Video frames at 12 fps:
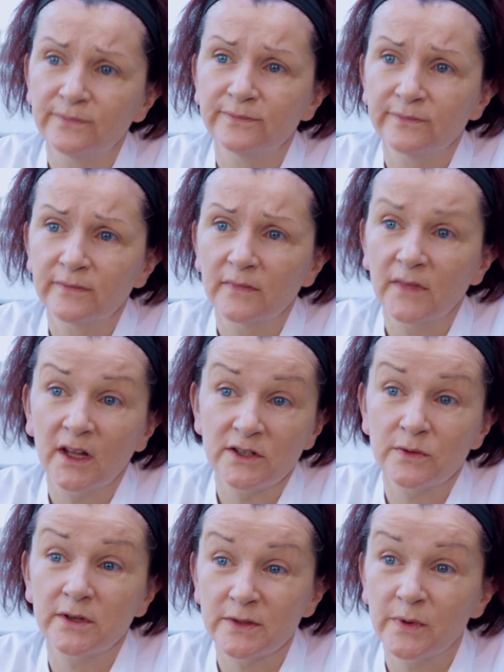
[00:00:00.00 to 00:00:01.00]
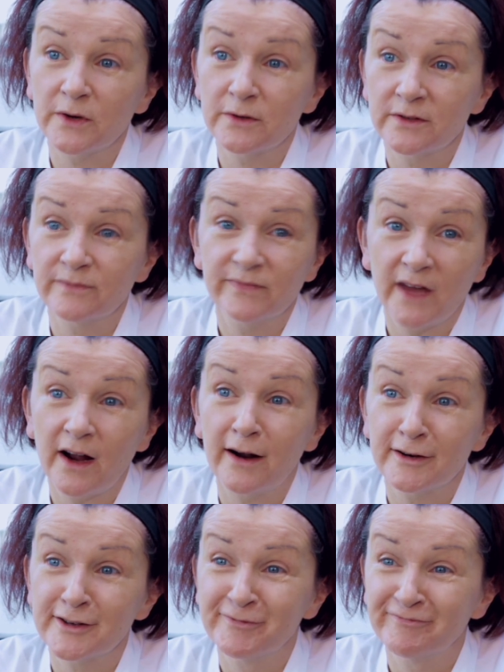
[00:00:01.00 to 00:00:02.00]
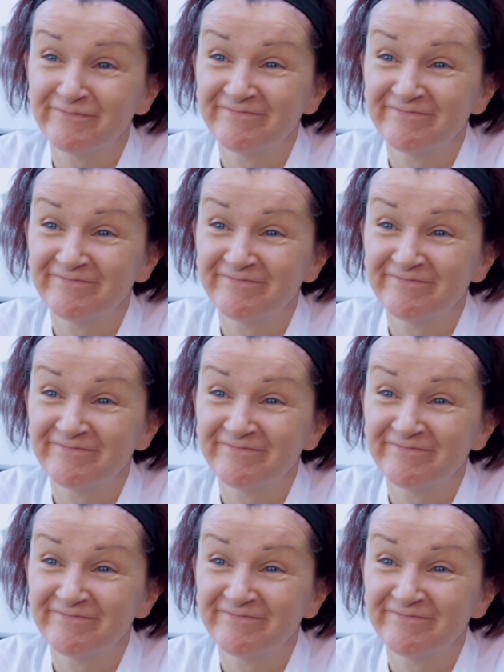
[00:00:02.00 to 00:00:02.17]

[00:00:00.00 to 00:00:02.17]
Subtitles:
And that's what it's about, the heart.